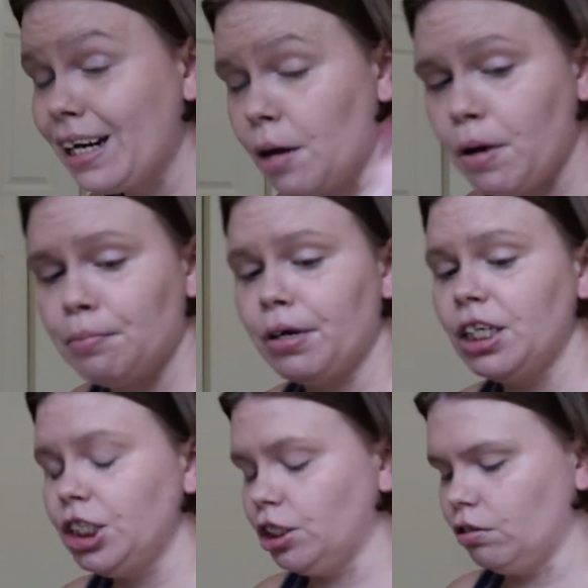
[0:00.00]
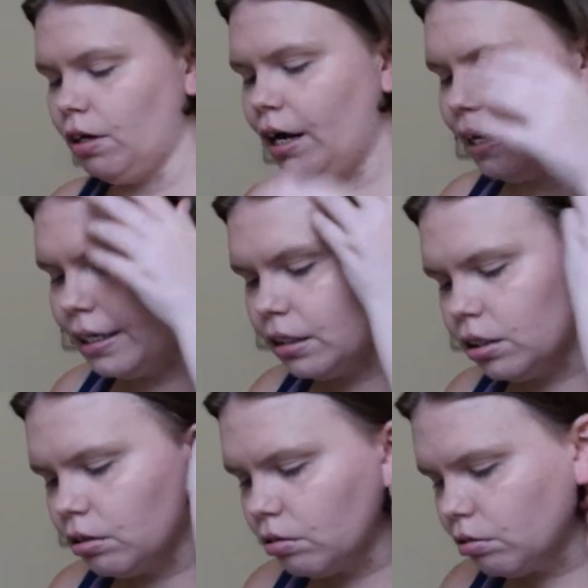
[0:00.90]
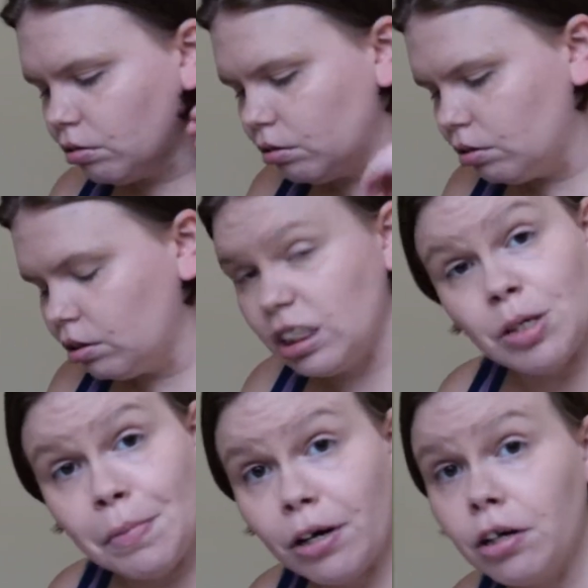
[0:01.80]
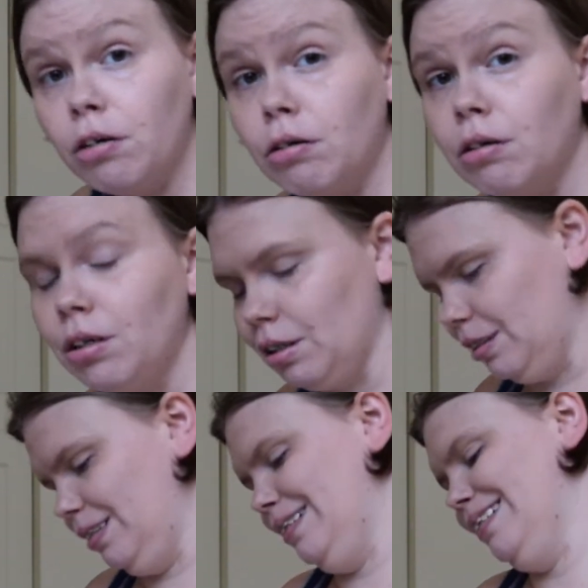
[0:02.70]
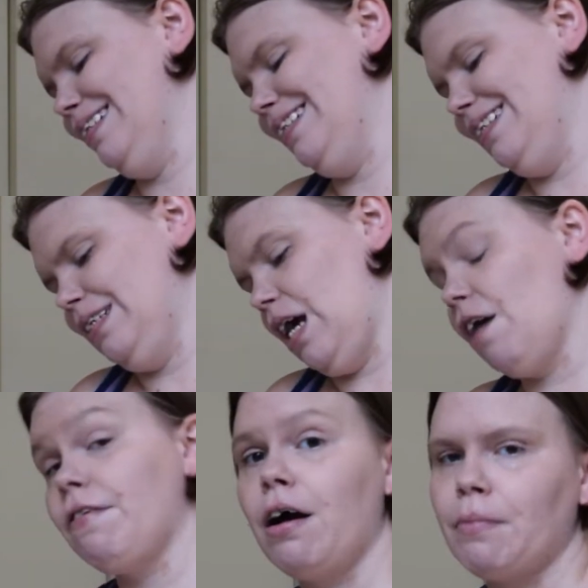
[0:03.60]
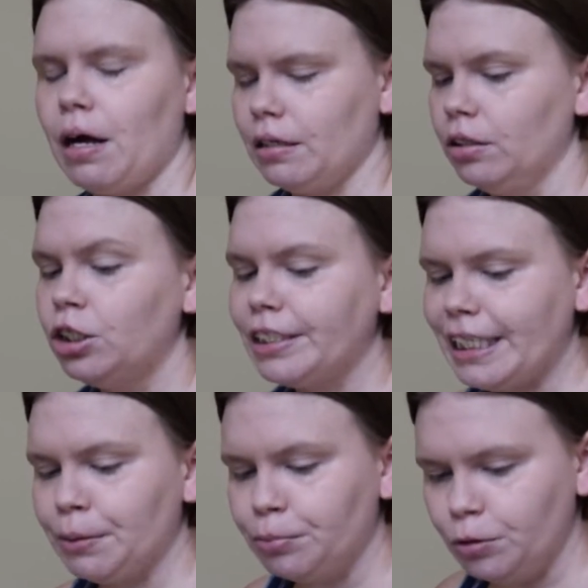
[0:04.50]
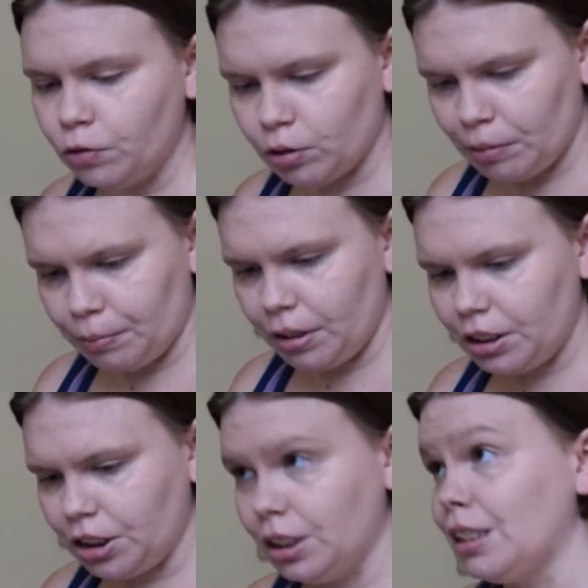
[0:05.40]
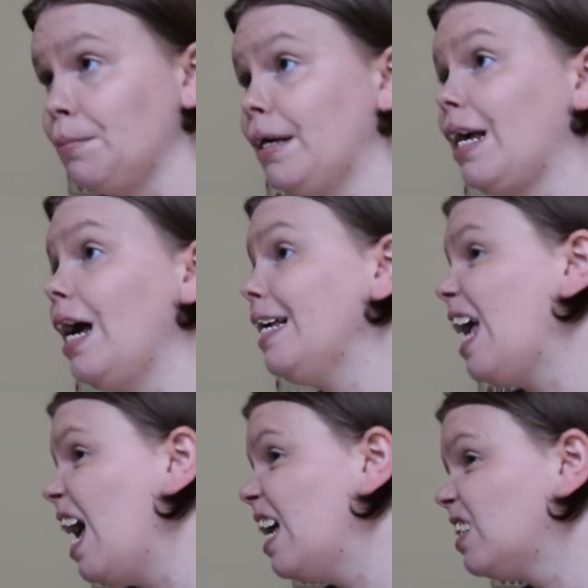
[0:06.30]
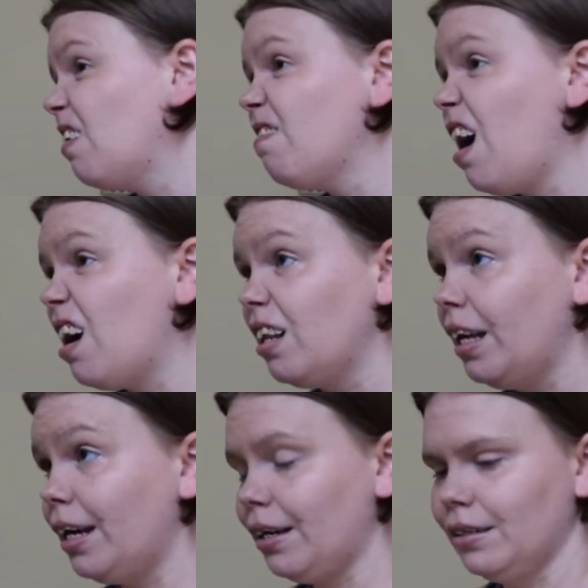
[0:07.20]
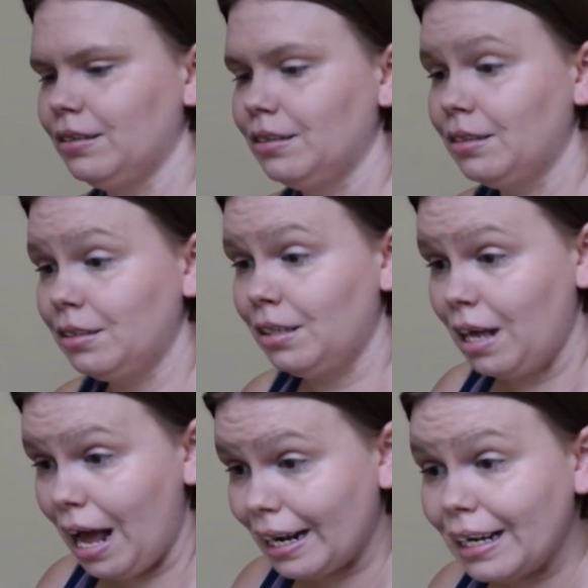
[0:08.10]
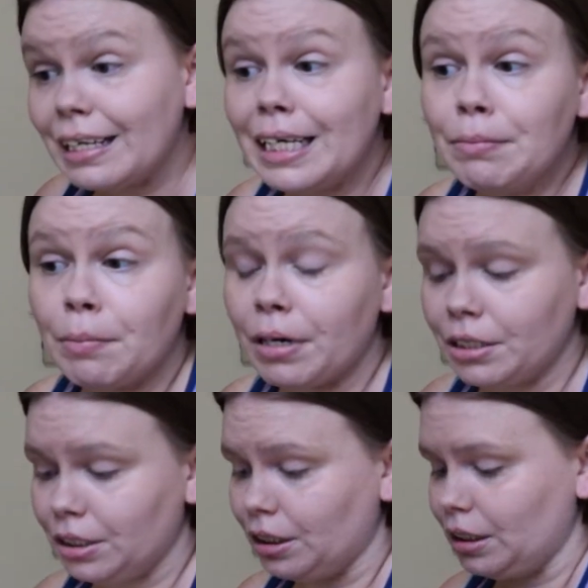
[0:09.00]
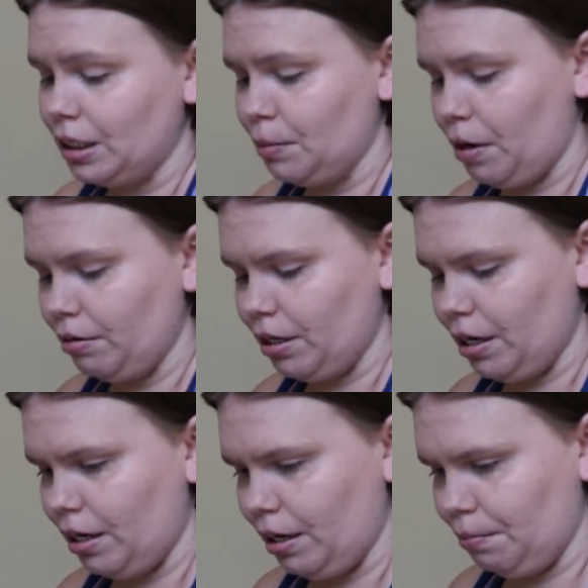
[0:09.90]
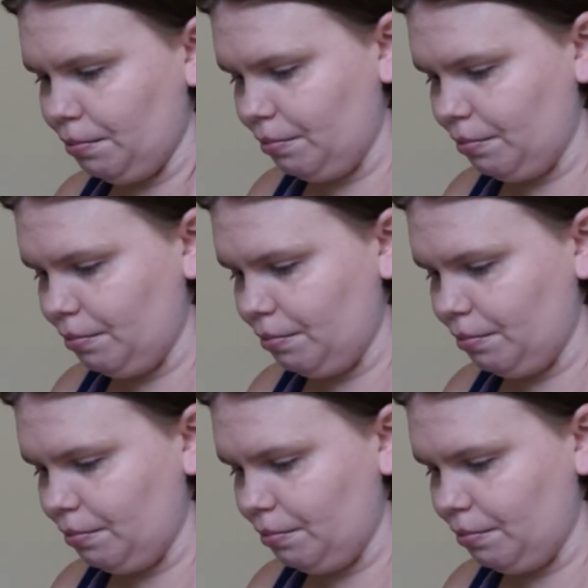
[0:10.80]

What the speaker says: My brushes, you guys. It's a miracle. I found my shampoo for my brushes and I'm like, yes, finally. I can clean my brushes. It's about time.